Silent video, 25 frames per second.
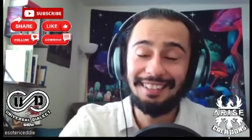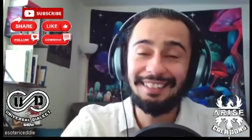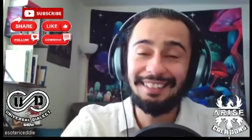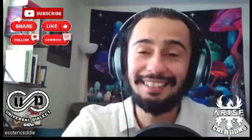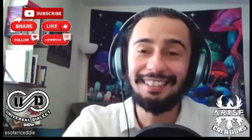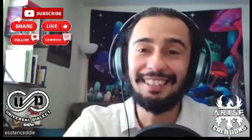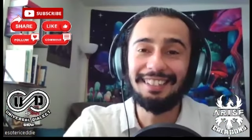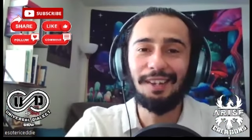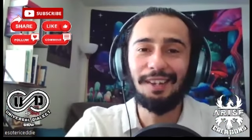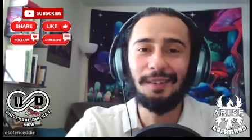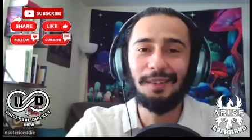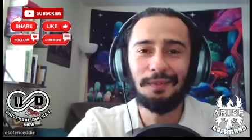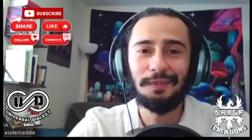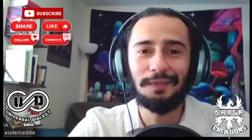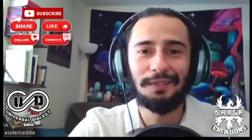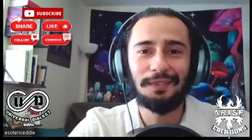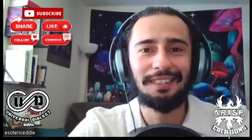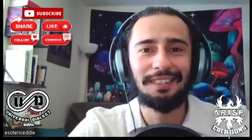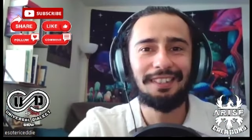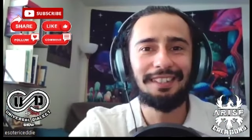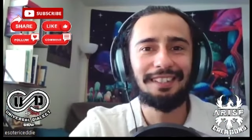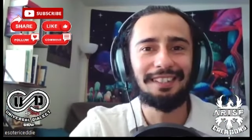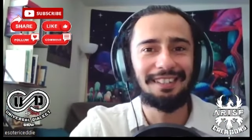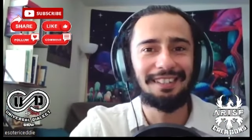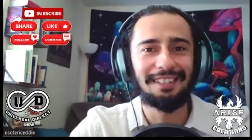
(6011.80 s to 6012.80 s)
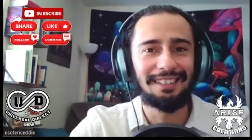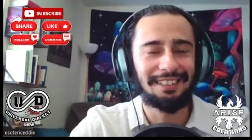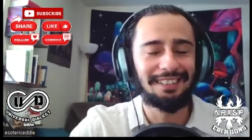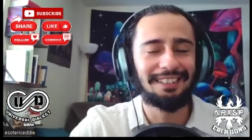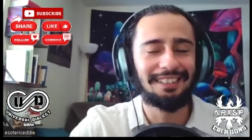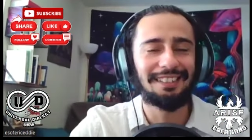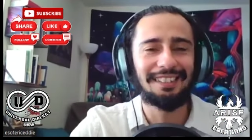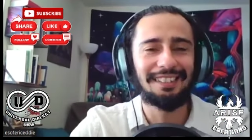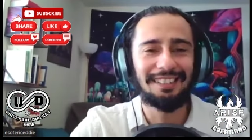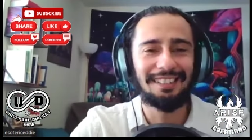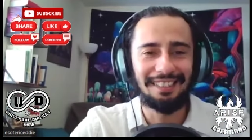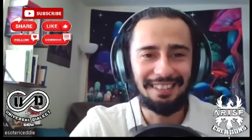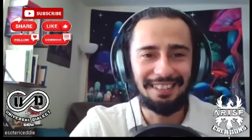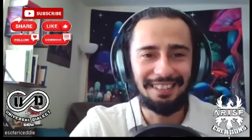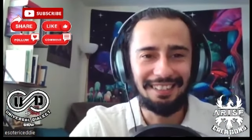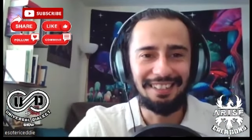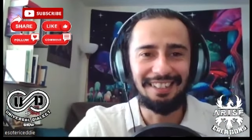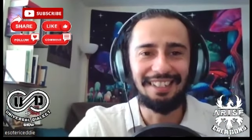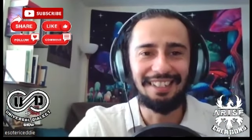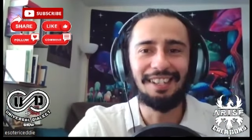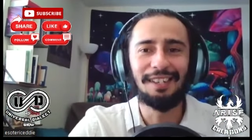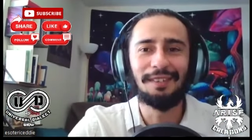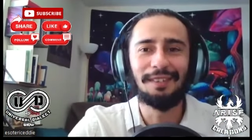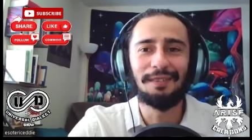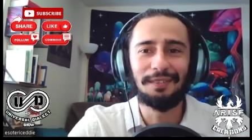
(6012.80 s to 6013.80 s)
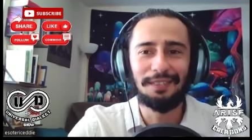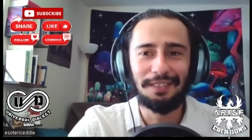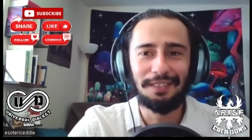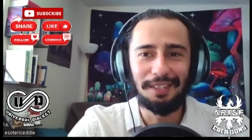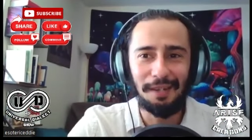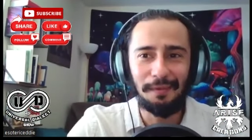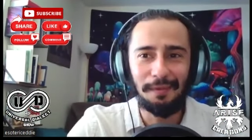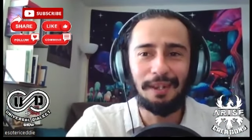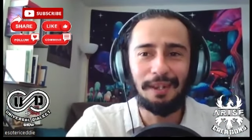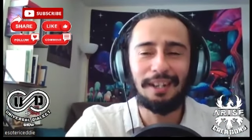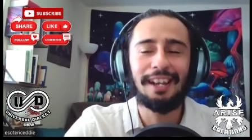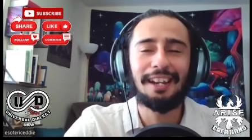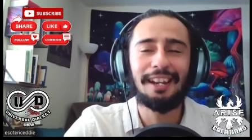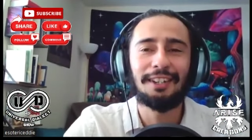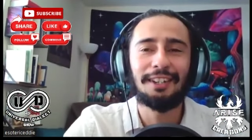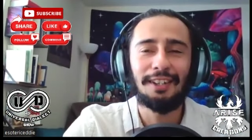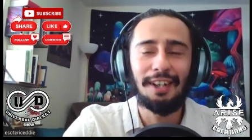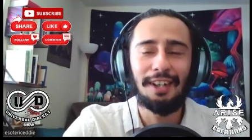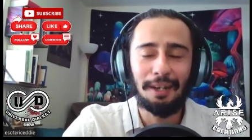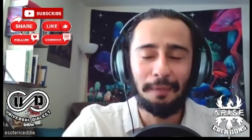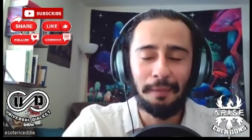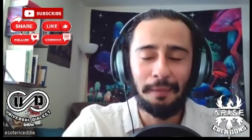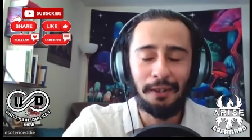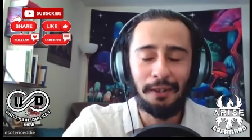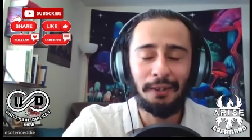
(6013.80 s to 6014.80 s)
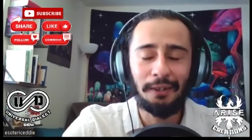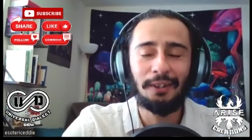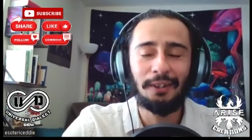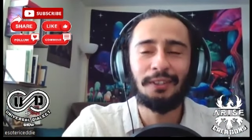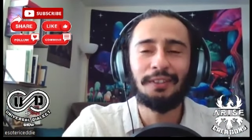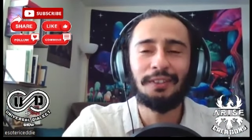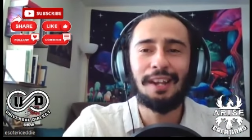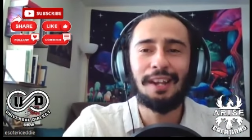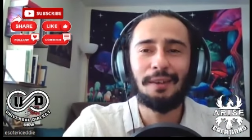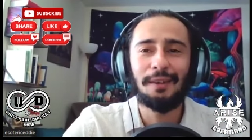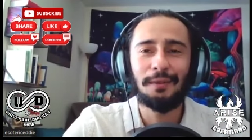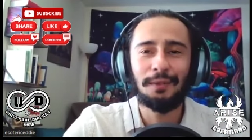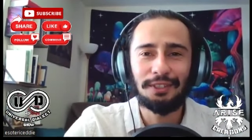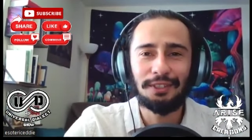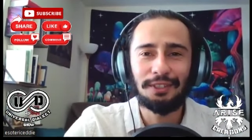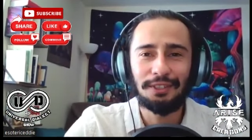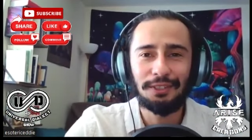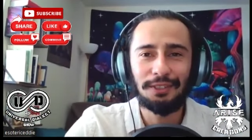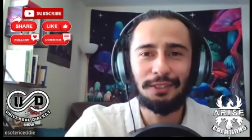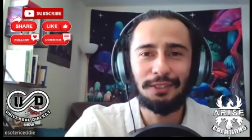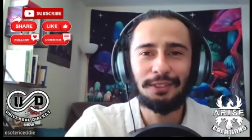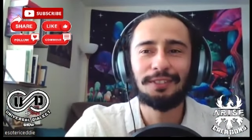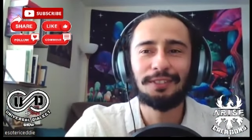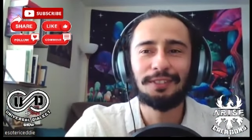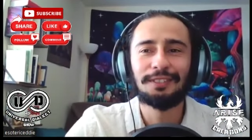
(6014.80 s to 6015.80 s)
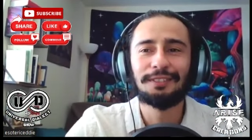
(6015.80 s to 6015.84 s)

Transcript: Yep. Yep. Yep. I got a documentary on that one too.